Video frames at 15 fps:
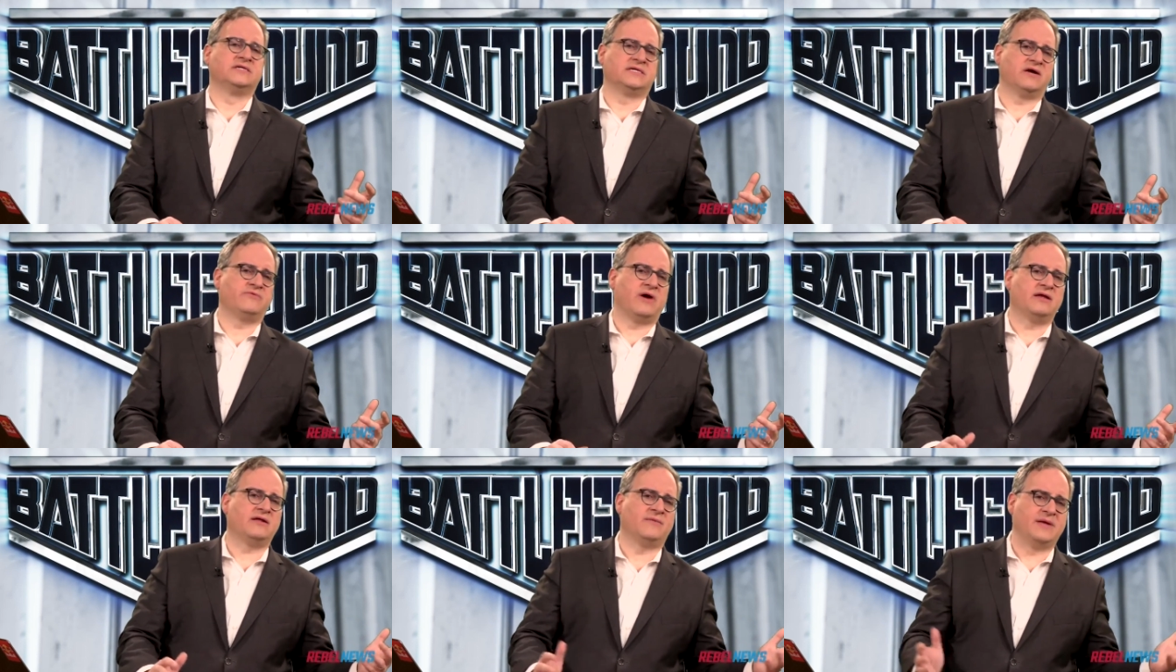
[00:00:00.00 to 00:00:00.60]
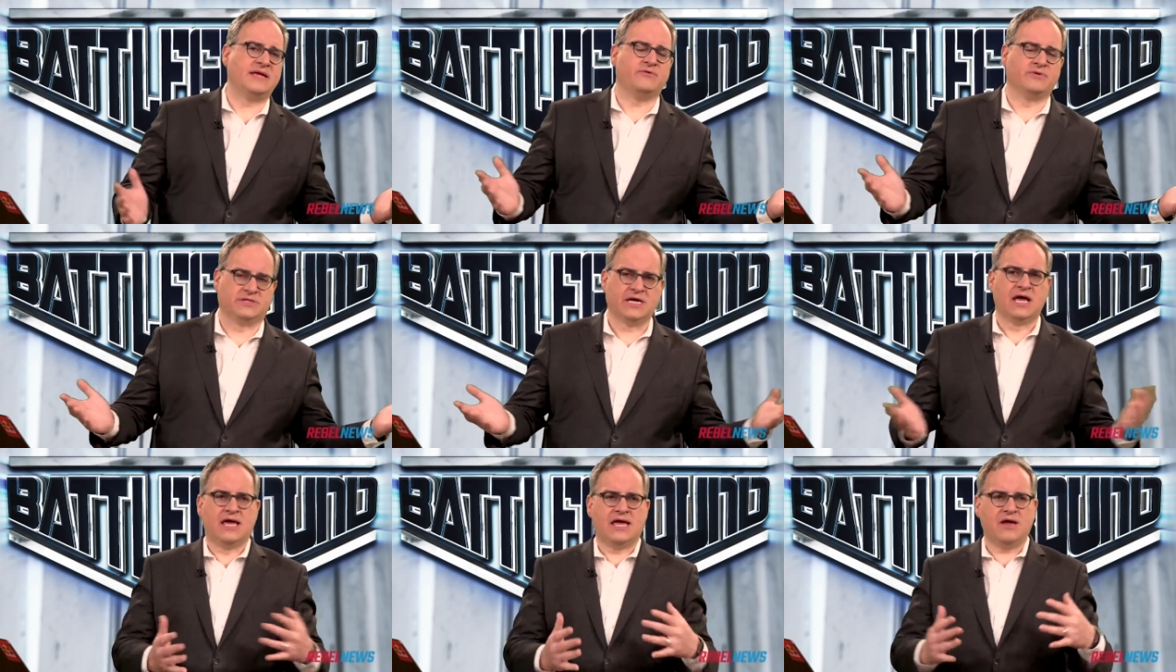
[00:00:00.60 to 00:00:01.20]
Is that right? I mean, he was
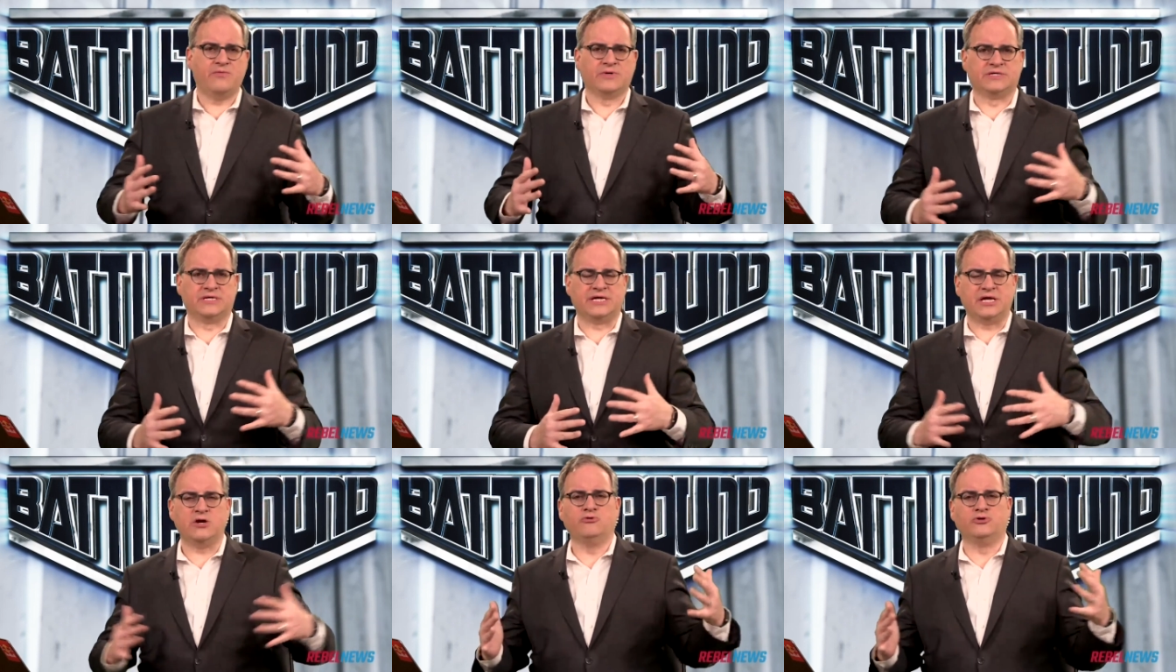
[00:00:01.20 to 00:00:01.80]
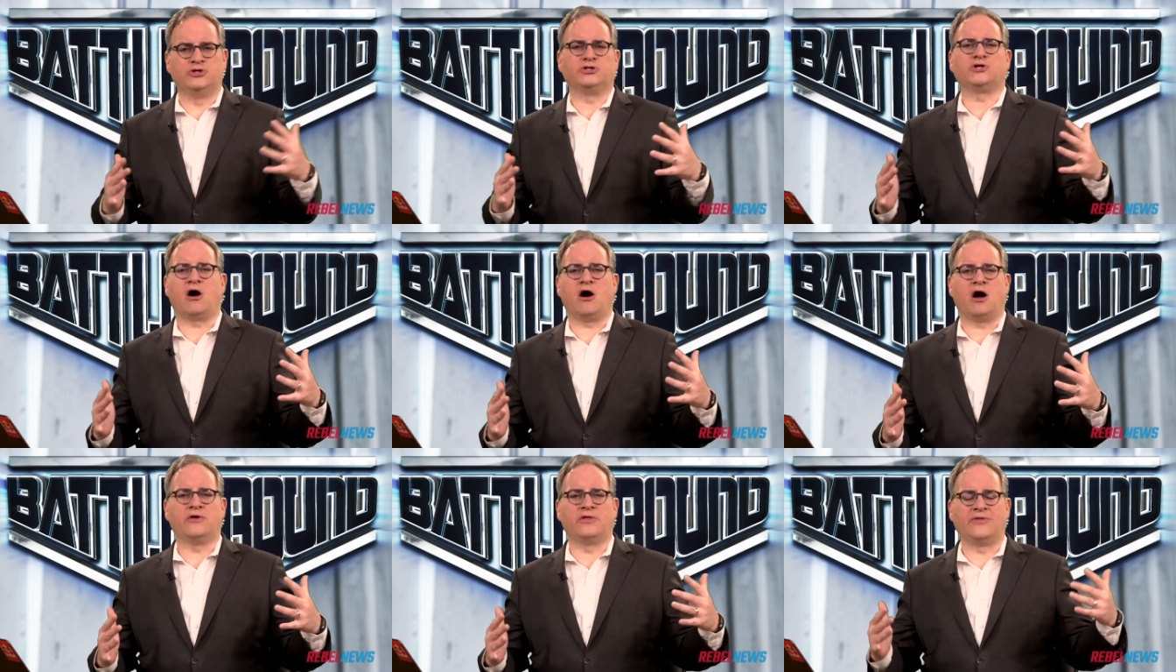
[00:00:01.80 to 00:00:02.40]
he was the huge
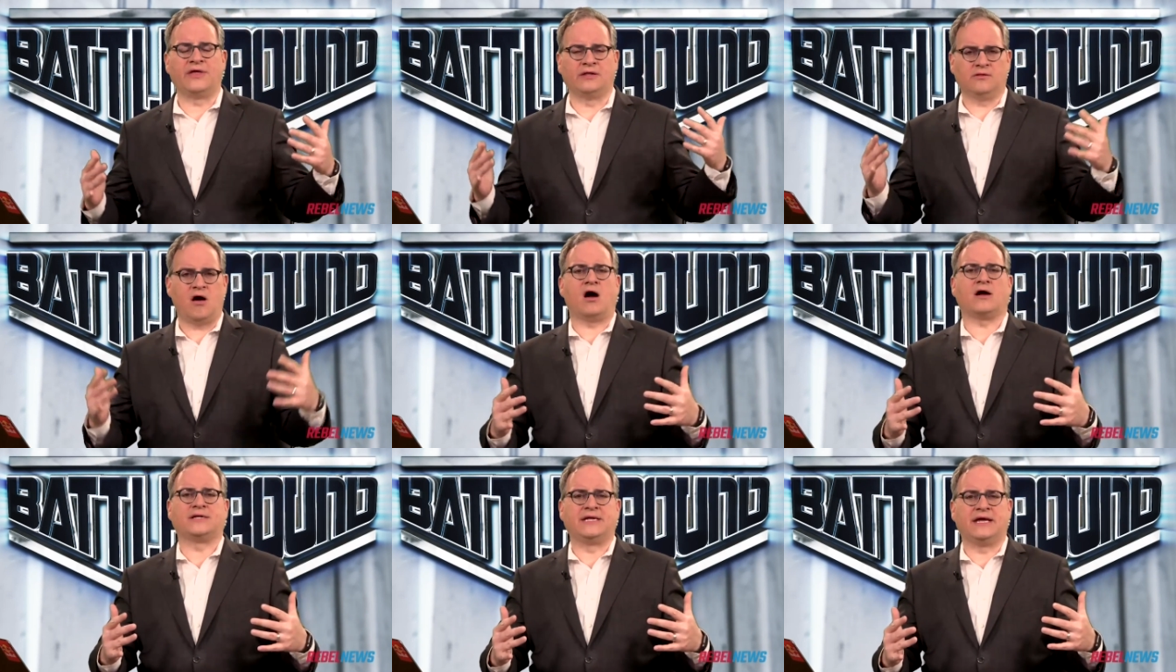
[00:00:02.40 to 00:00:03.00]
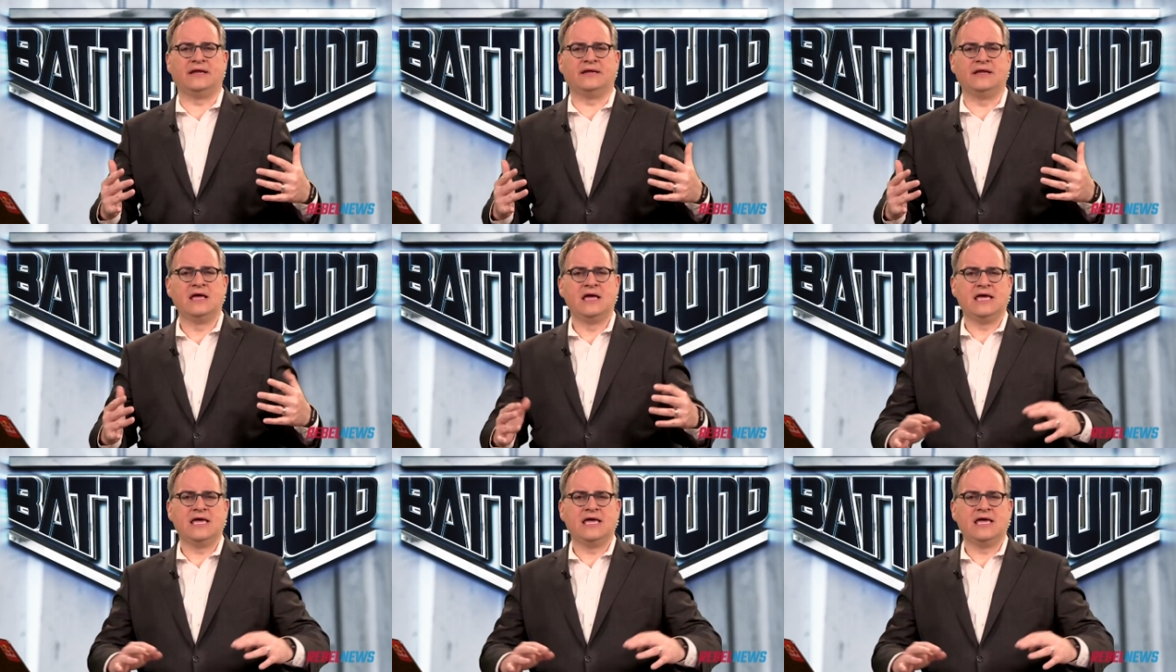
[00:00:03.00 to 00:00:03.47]
star that they locked in.